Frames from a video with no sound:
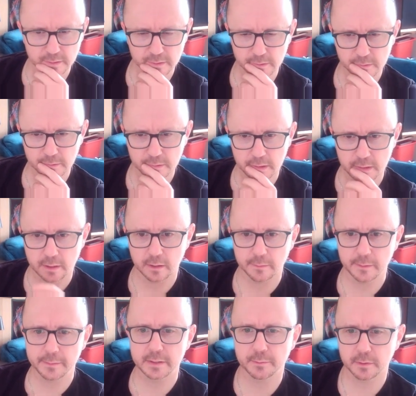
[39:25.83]
or maybe
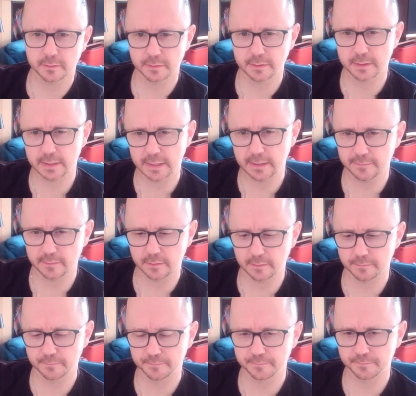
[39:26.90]
it's Maldivan.